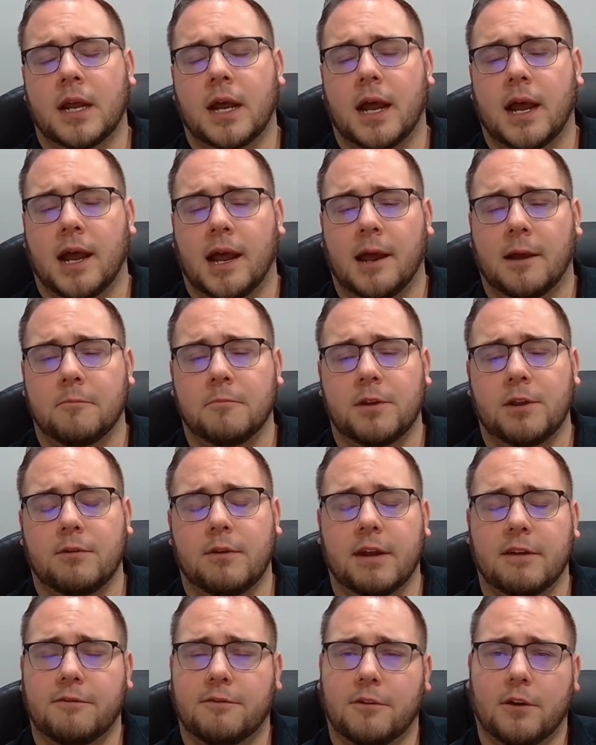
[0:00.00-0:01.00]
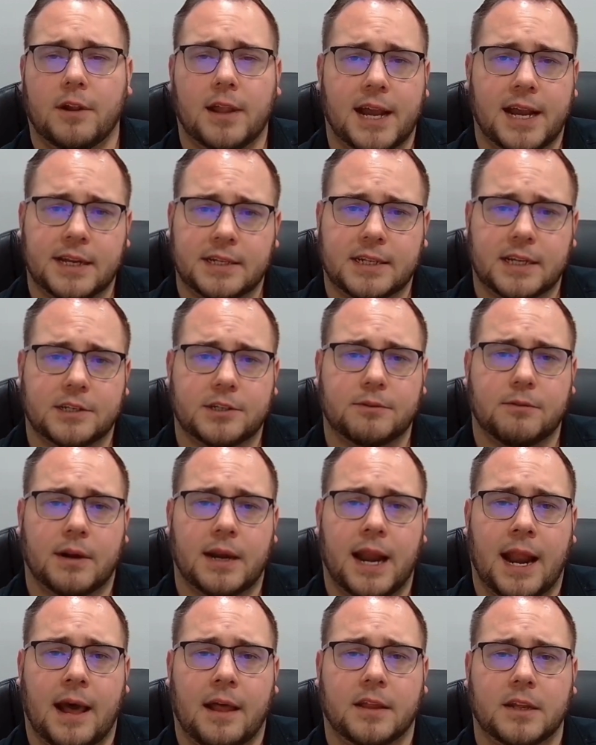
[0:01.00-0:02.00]
You get full access to our
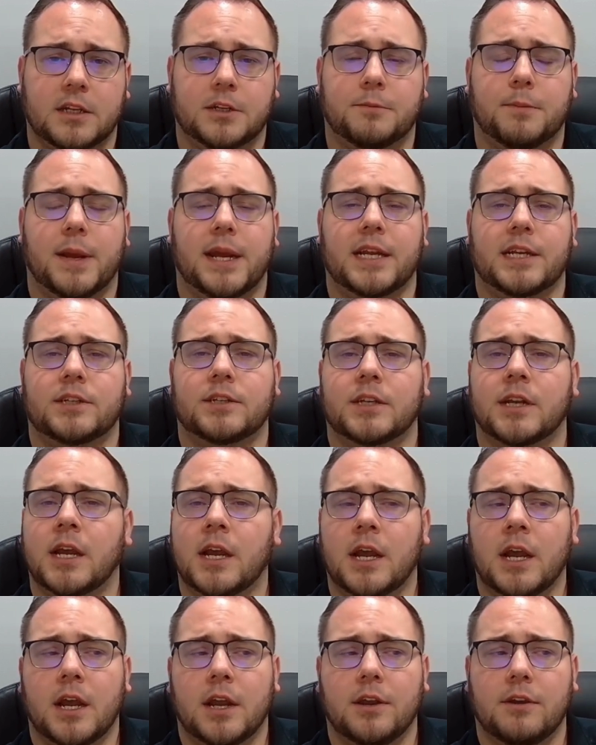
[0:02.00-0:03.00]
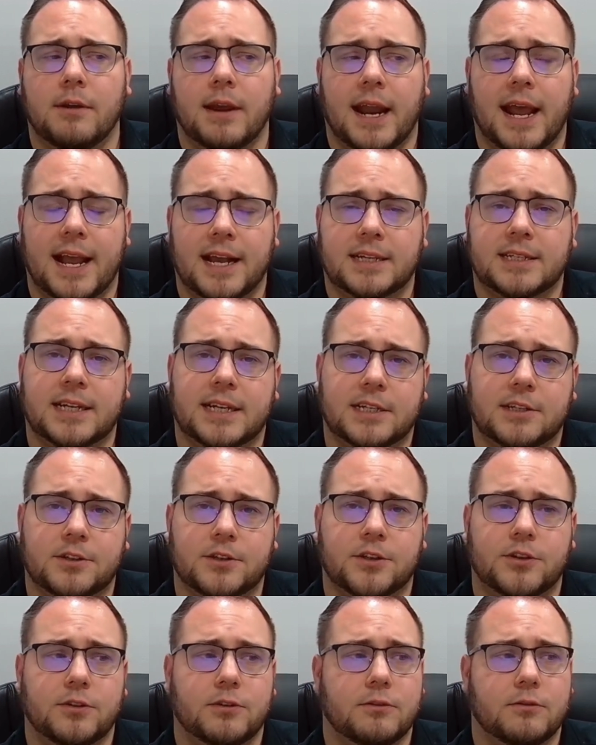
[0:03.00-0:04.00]
knowledge base. You get access
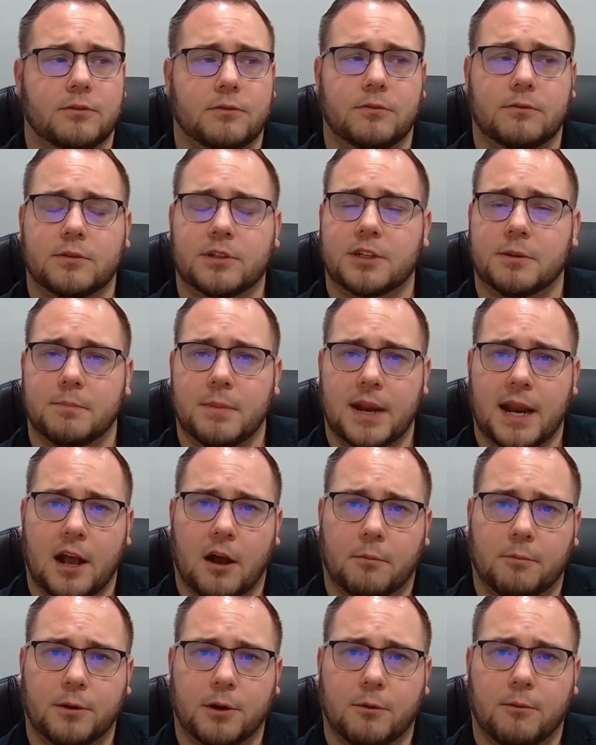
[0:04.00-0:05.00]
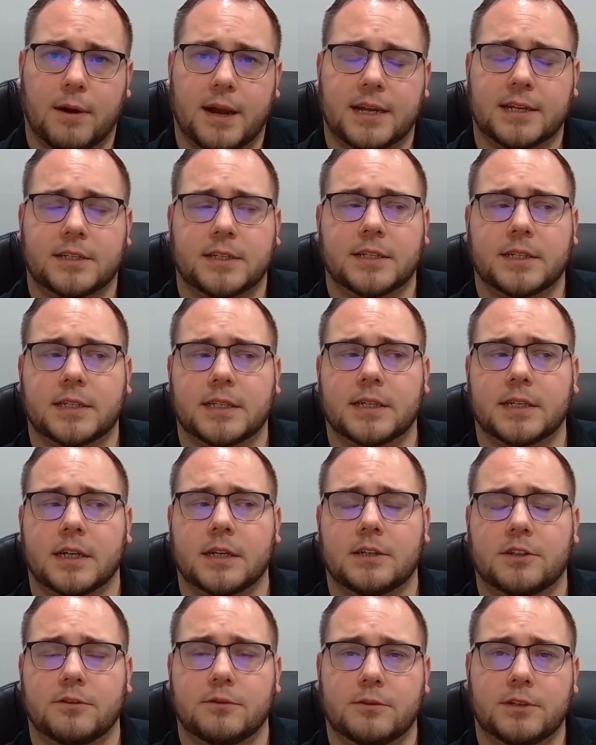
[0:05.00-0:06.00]
to submit help requests,
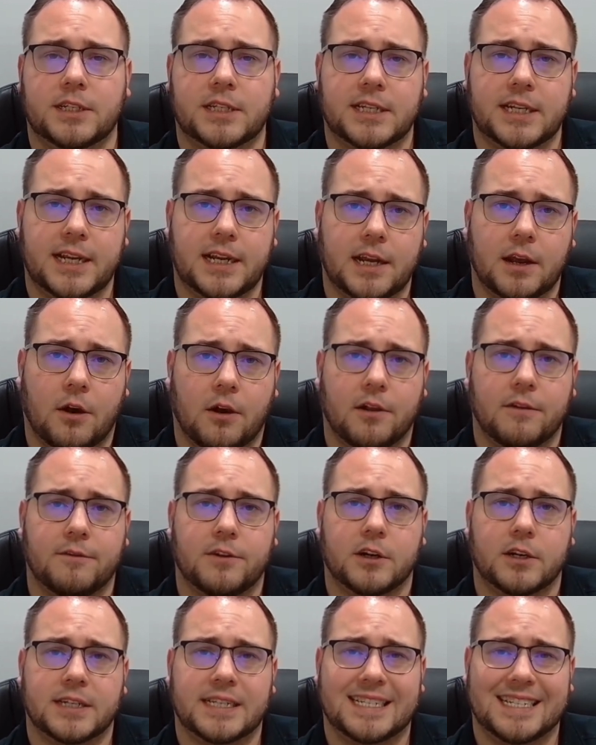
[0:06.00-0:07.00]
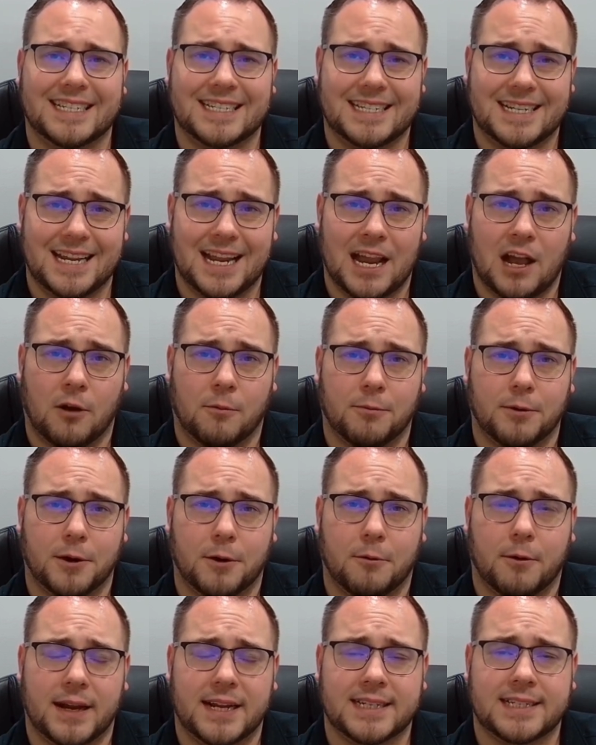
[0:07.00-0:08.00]
to see all of your existing help
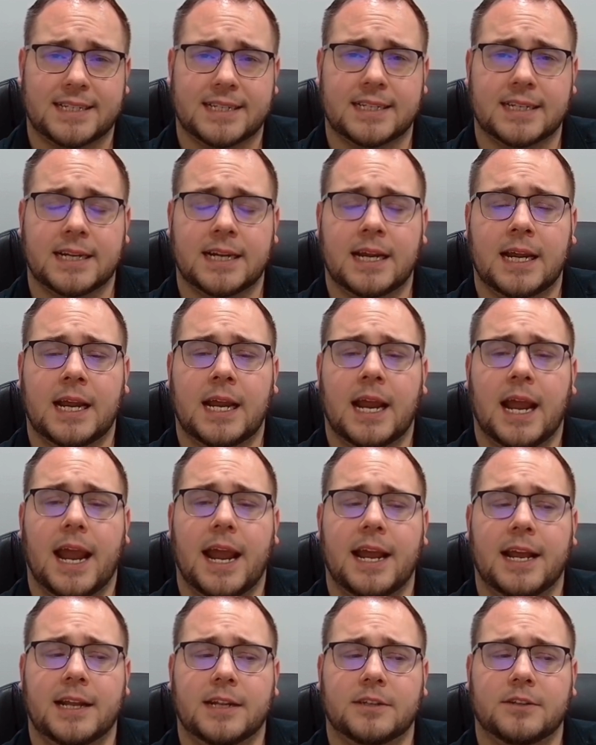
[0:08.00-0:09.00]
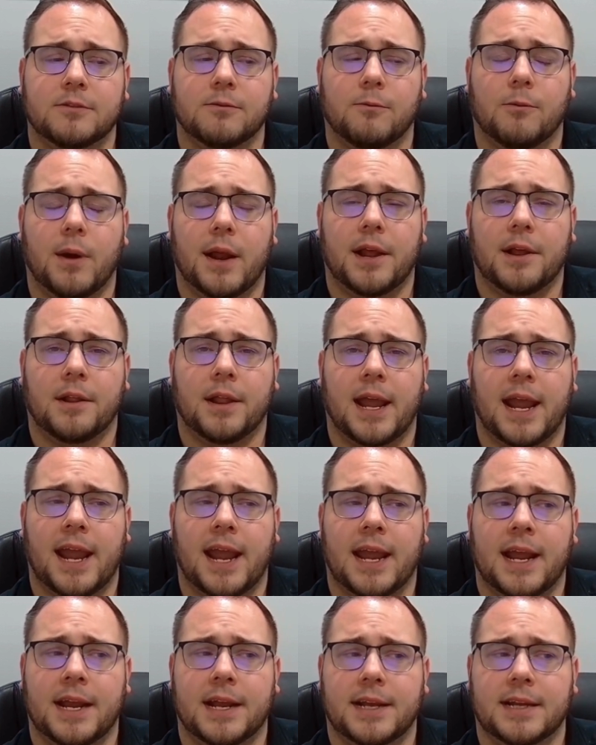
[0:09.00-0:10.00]
requests, as well
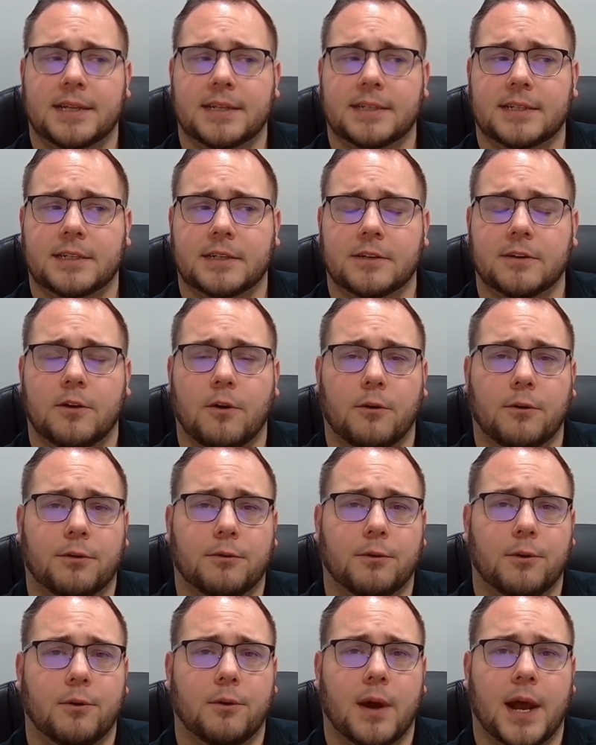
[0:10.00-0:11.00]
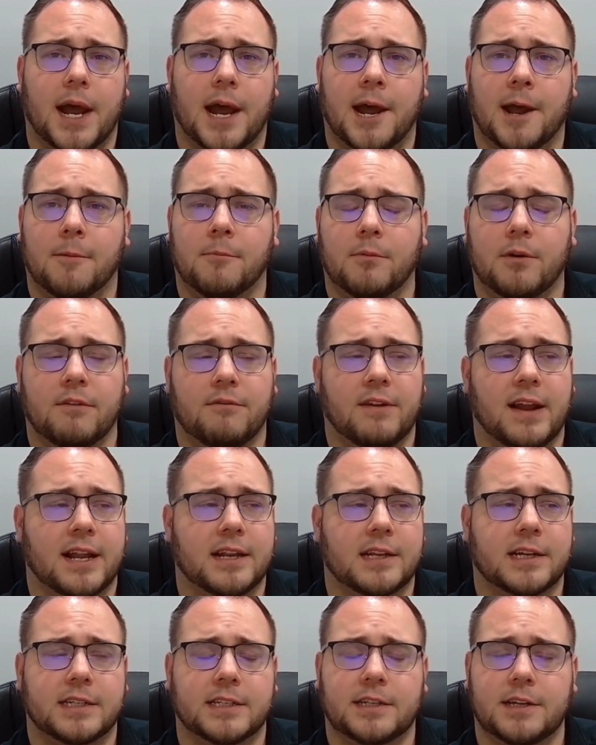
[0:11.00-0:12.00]
as go through, we've got
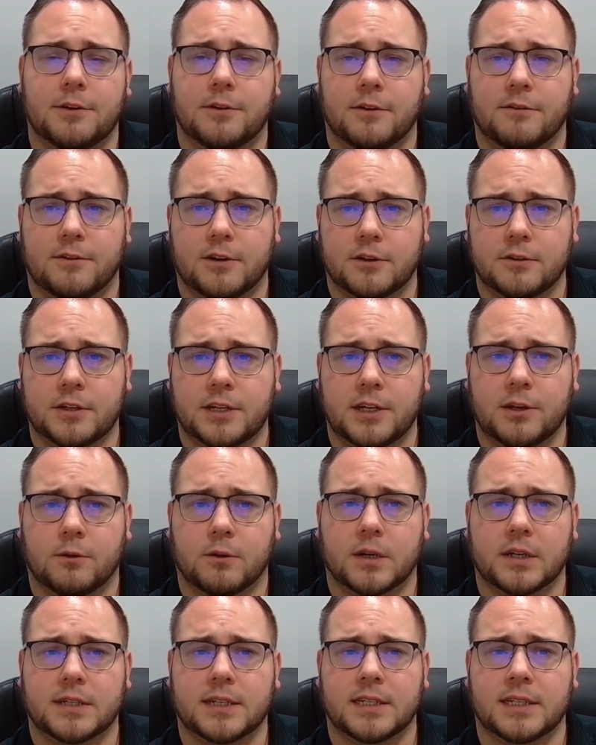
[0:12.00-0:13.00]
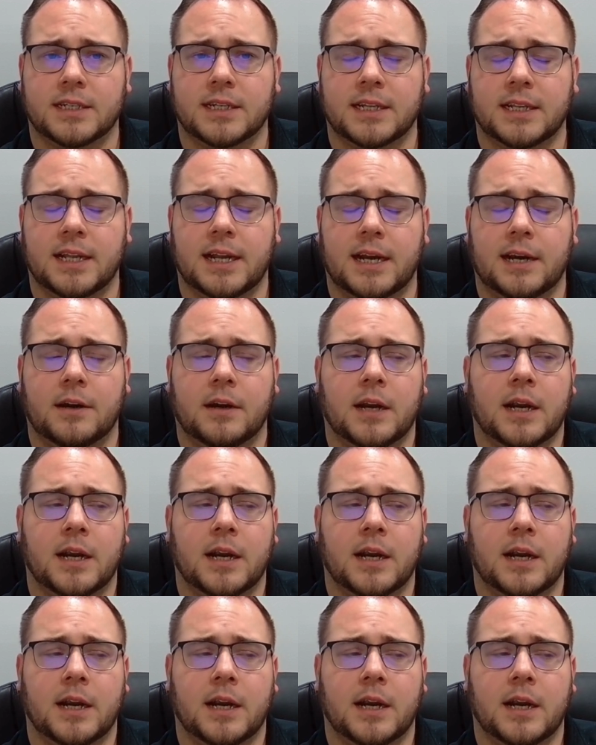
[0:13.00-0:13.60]
tons of university courses in there.